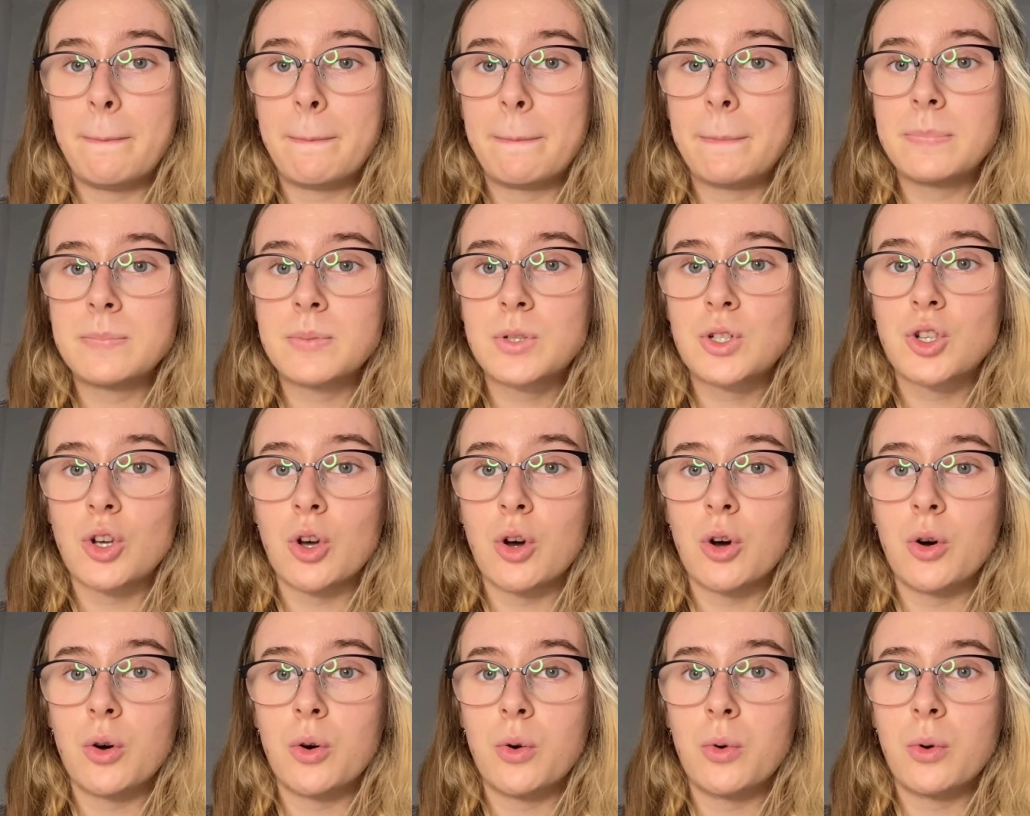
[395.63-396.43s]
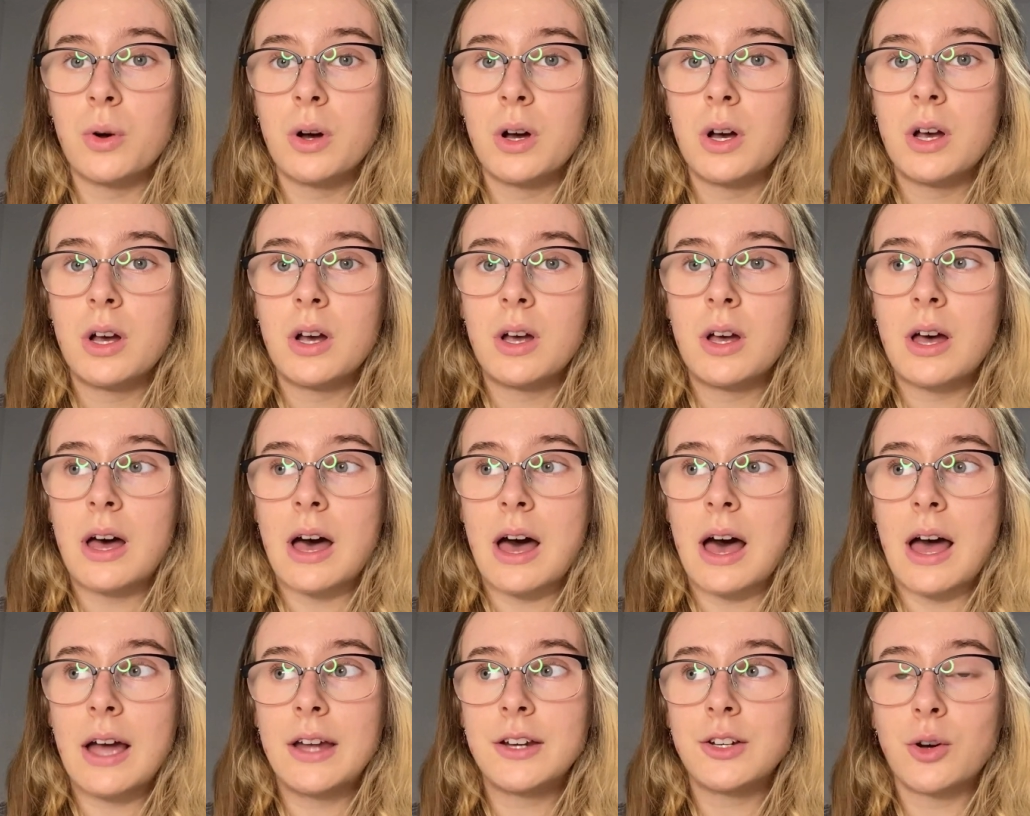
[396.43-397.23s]
So
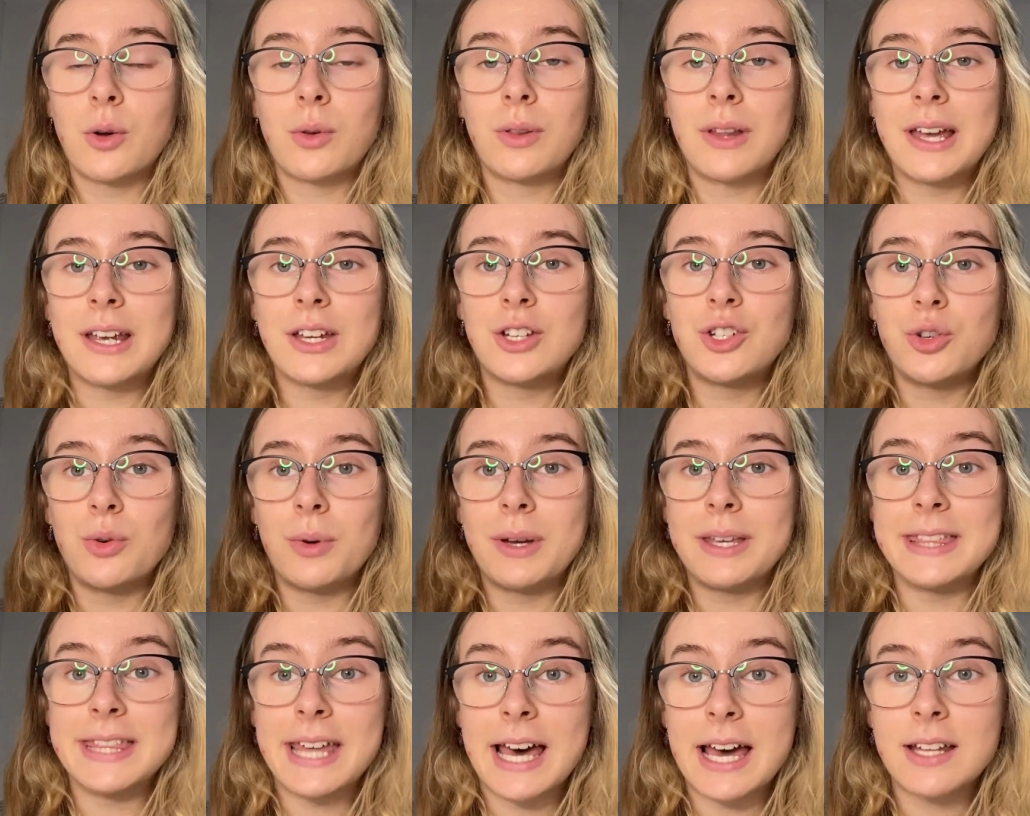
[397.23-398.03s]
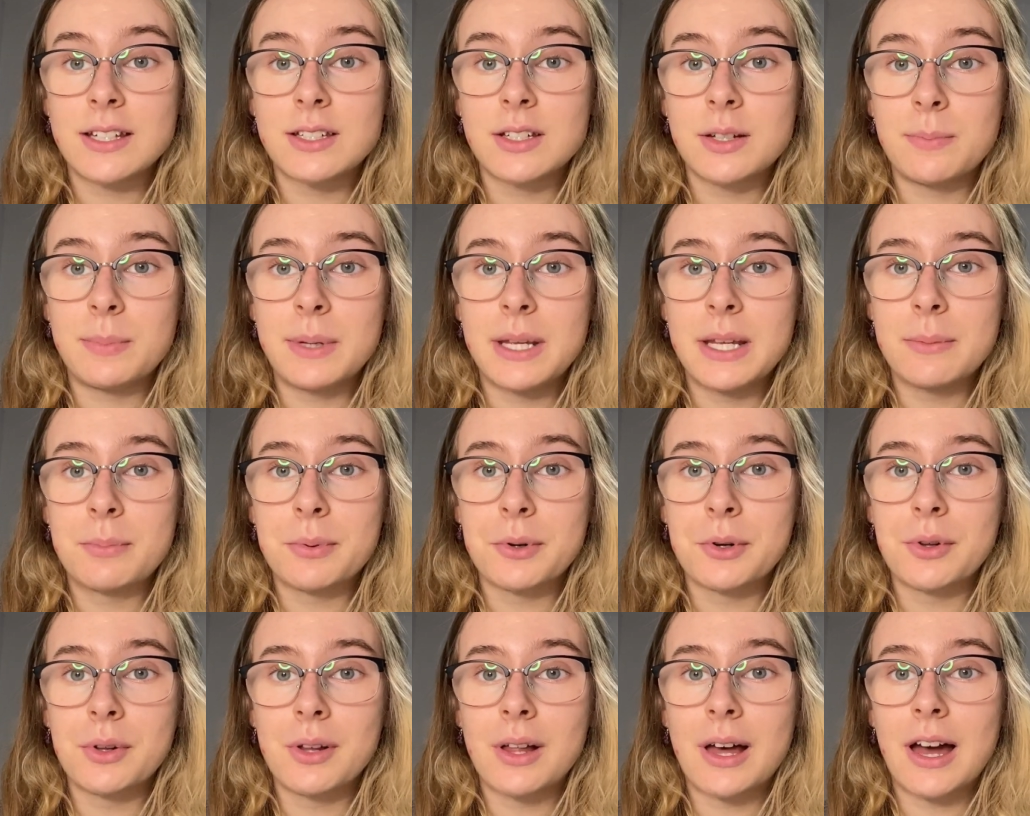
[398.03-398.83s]
I don't like doing that to
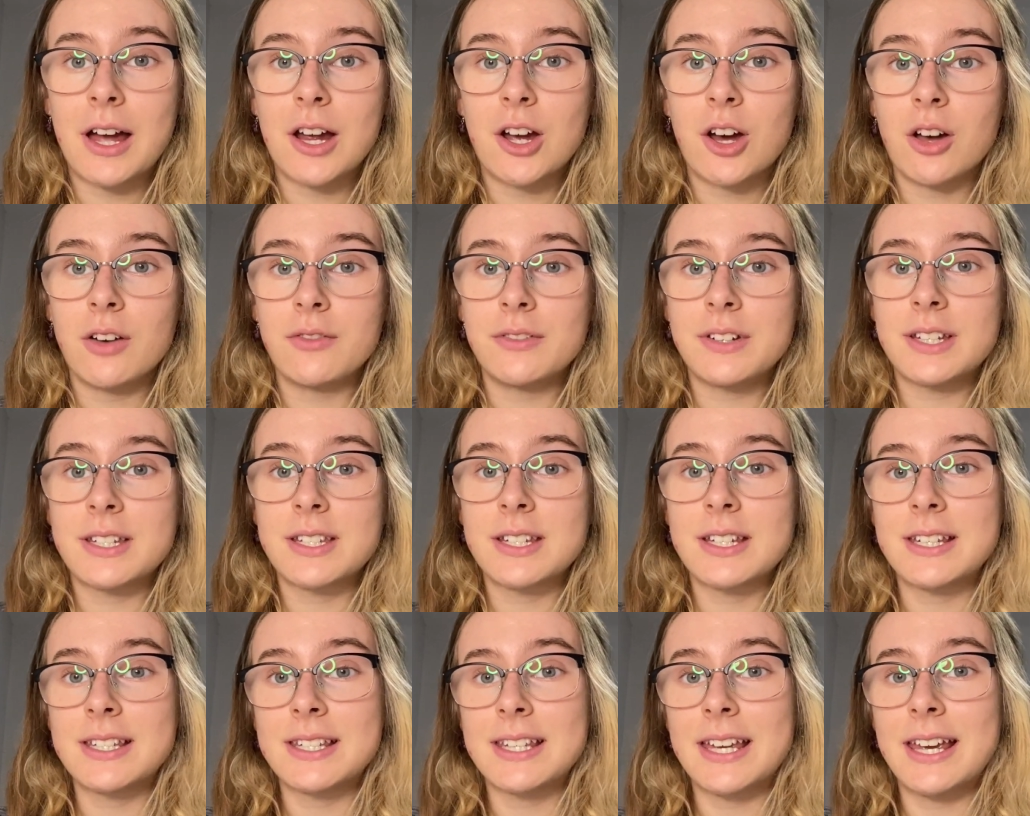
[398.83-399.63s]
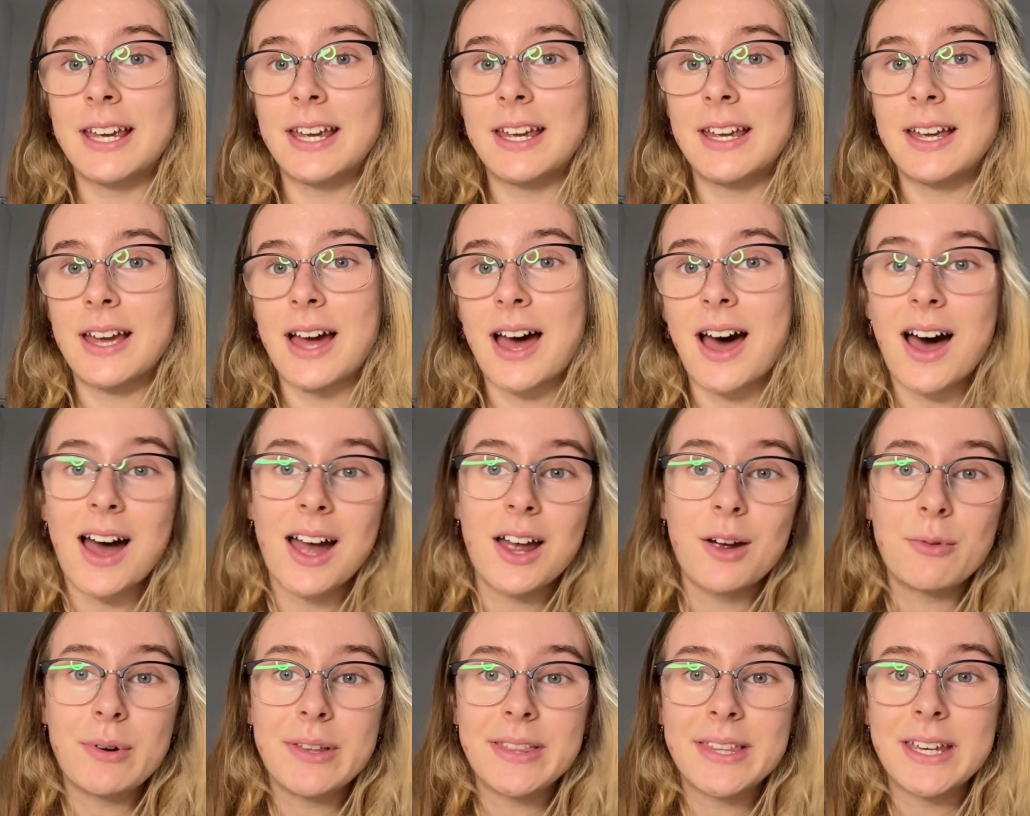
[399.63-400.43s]
people. I obviously say hi
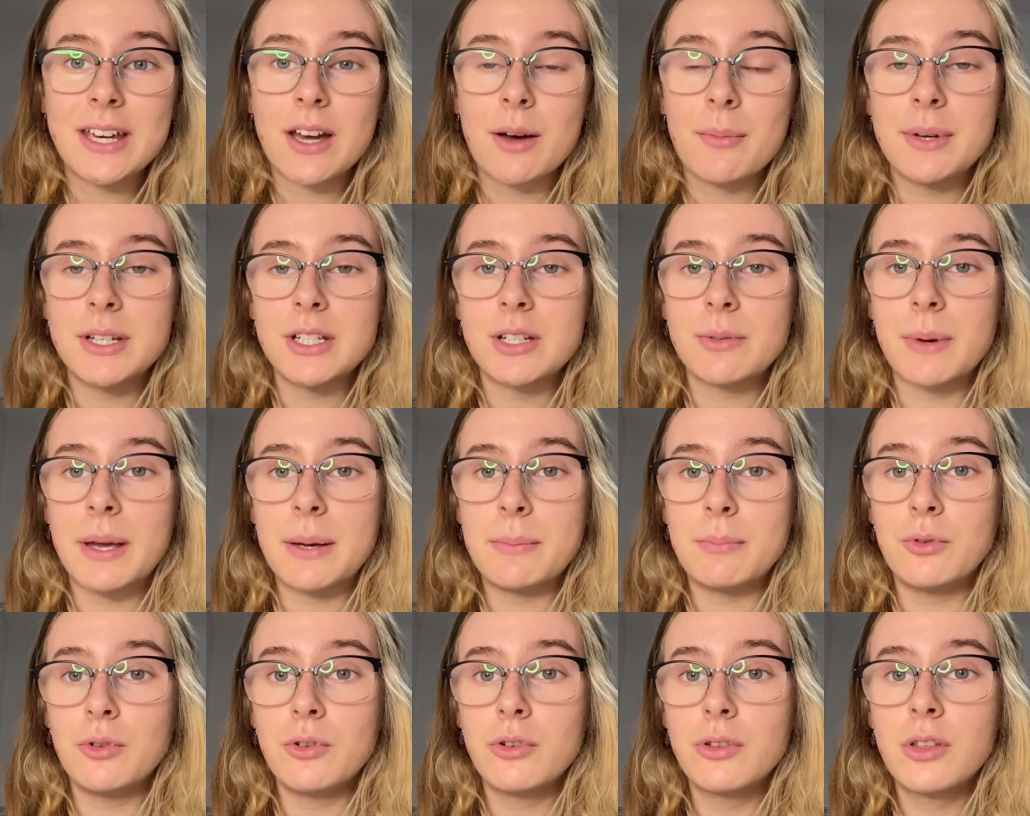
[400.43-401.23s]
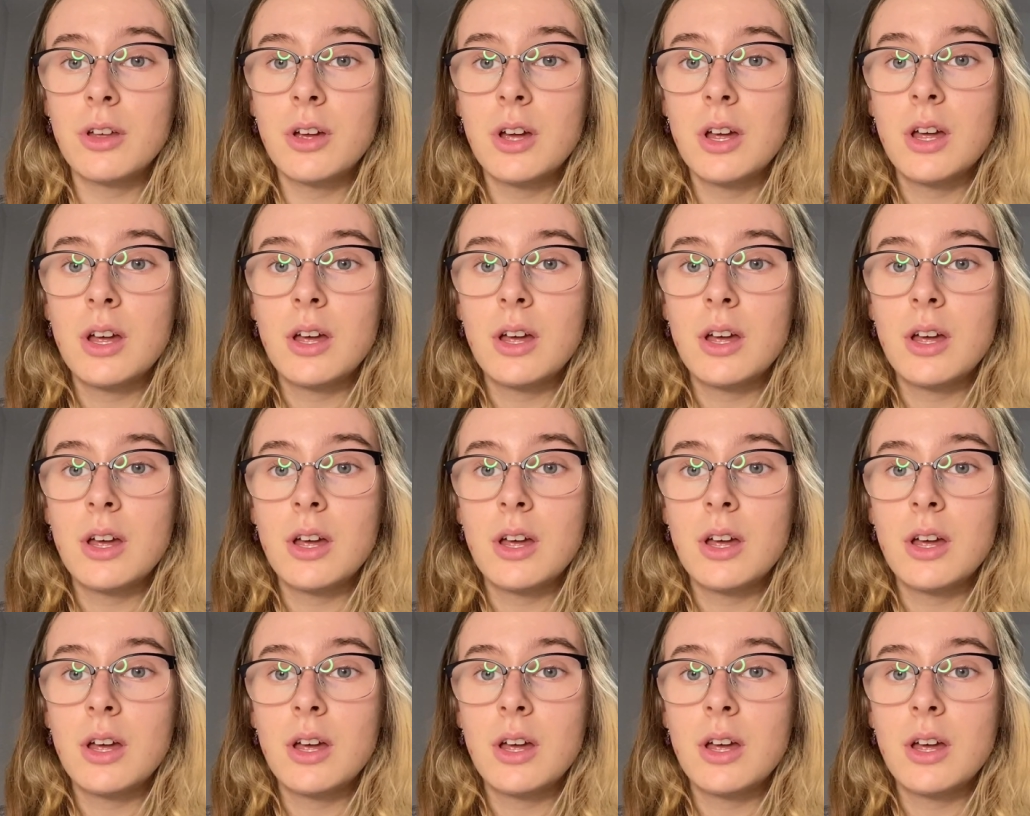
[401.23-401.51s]
when they come into my booth.